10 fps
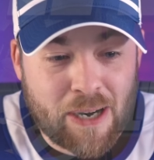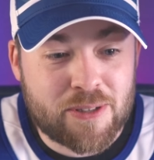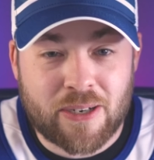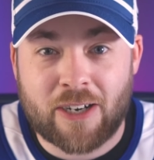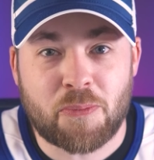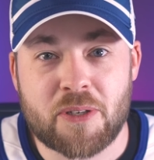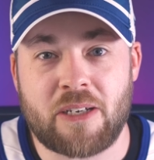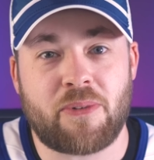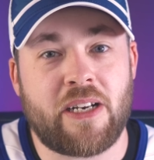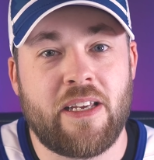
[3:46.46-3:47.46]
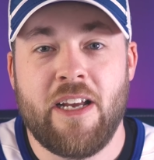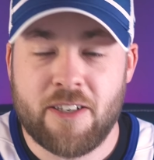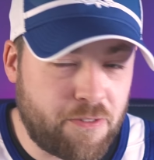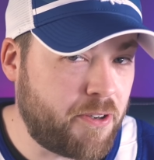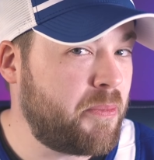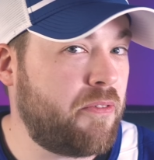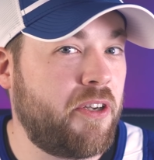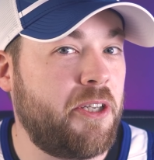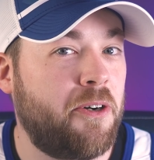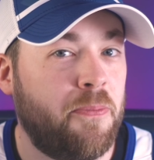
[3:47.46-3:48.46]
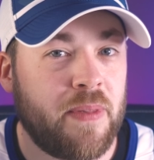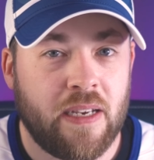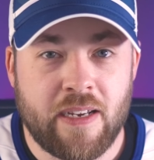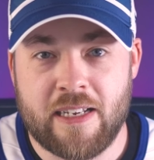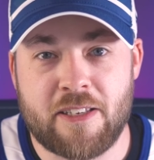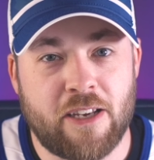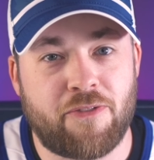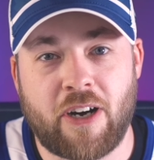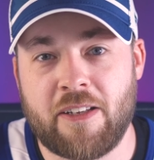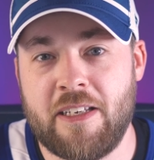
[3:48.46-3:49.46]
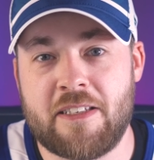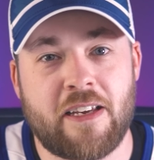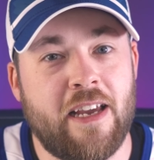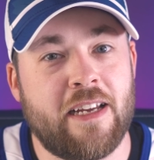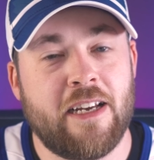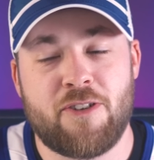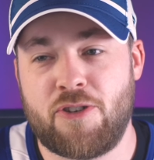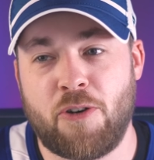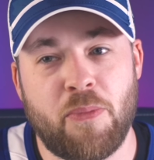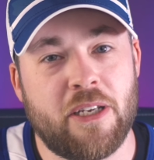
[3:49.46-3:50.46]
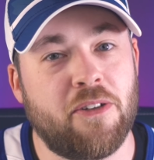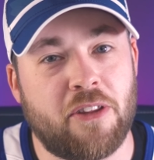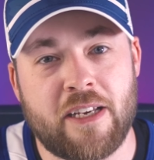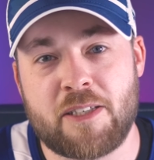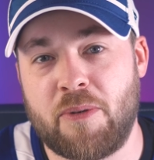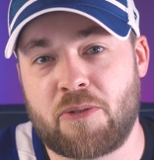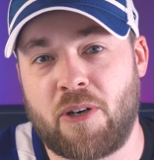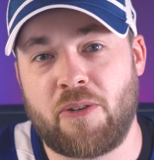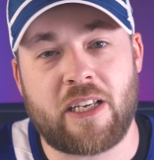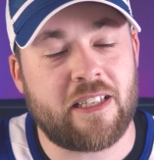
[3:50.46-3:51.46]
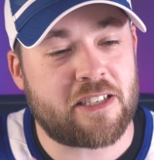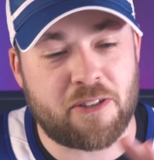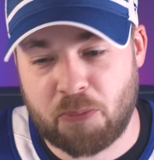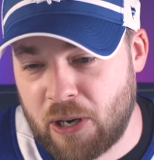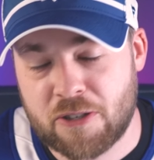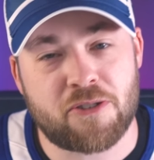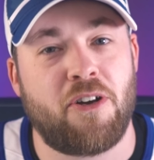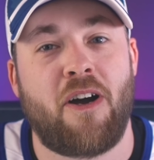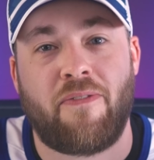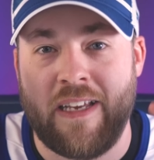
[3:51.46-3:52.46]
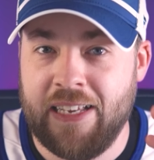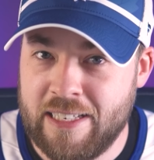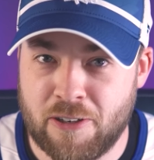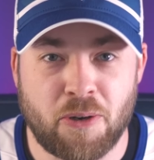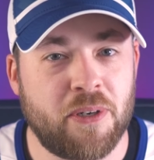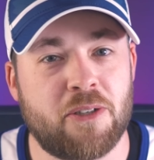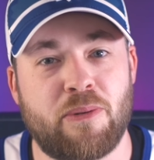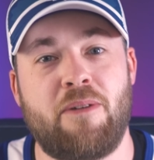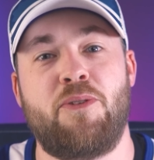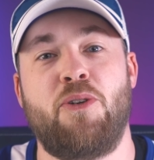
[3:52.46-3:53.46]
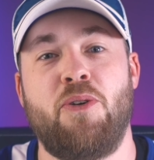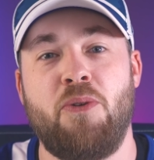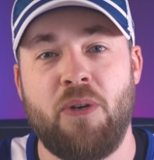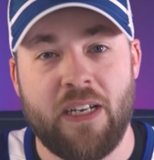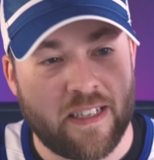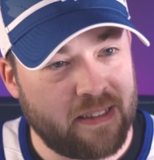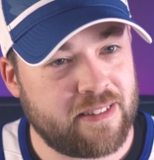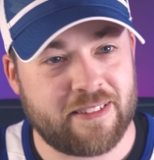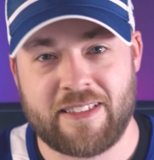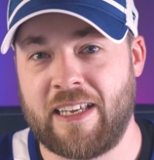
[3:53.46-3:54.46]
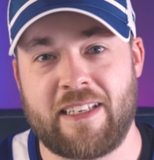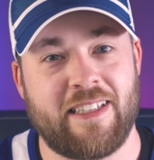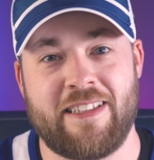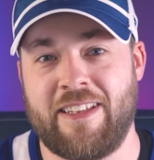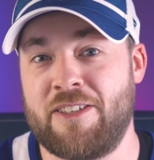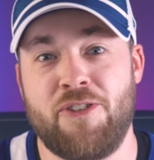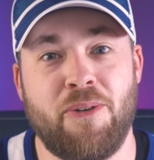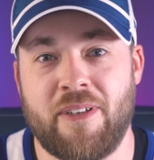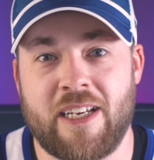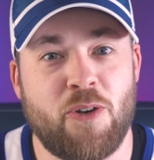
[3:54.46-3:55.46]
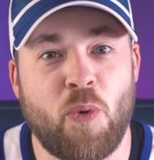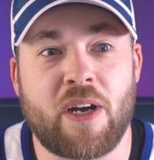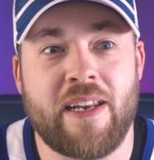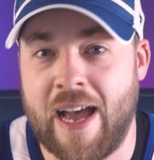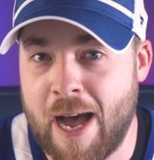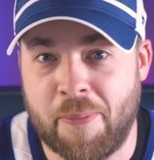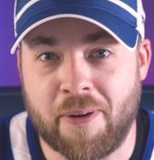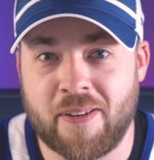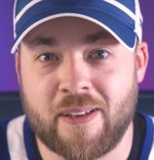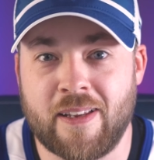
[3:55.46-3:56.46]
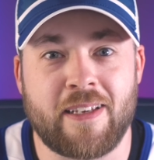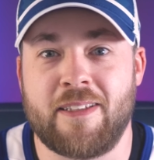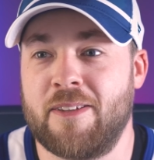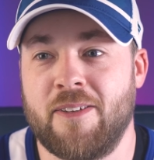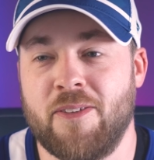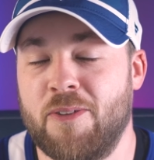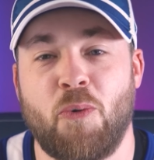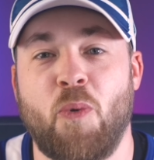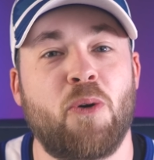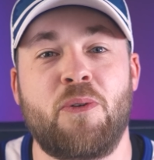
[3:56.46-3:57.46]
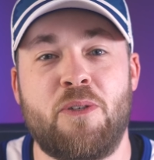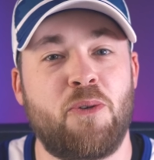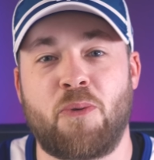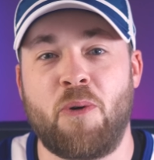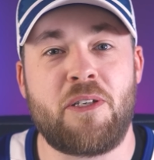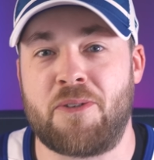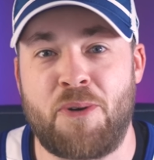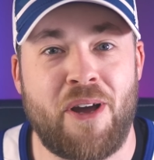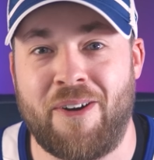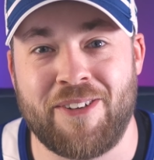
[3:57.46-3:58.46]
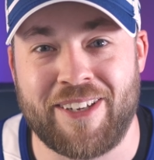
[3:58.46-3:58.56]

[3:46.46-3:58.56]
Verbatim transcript: I was 100% ready to film the video and and finally saying so many good things about Toronto. Like listen, the pressure's off. You're going into round two. Like let's do it. Like what can happen? Like the world is your oyster now.